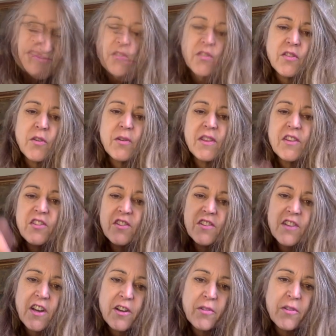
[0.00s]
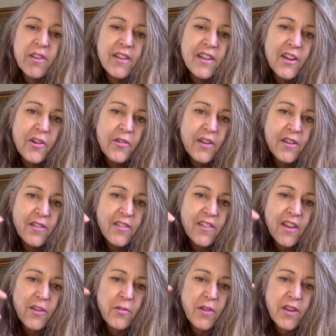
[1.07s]
So in the Chautauqua, the narrator
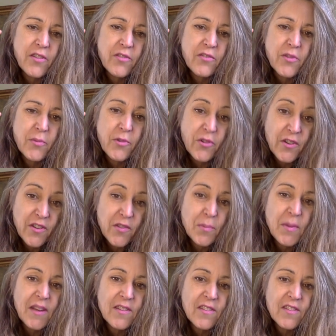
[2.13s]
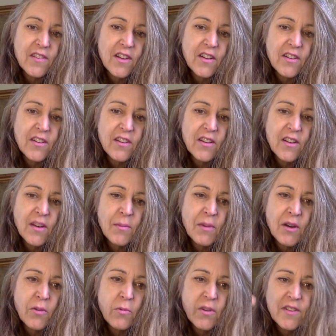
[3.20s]
segues from Chris being stuck
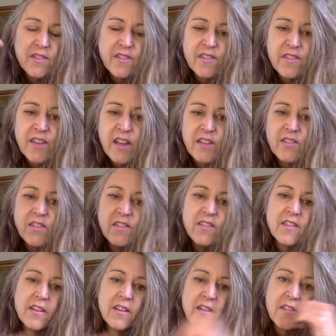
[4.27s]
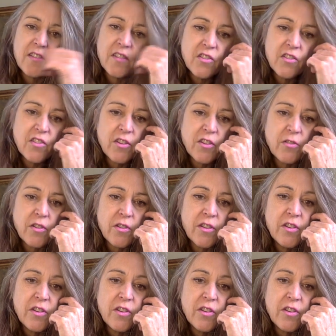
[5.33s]
about what to say to stuckness in general.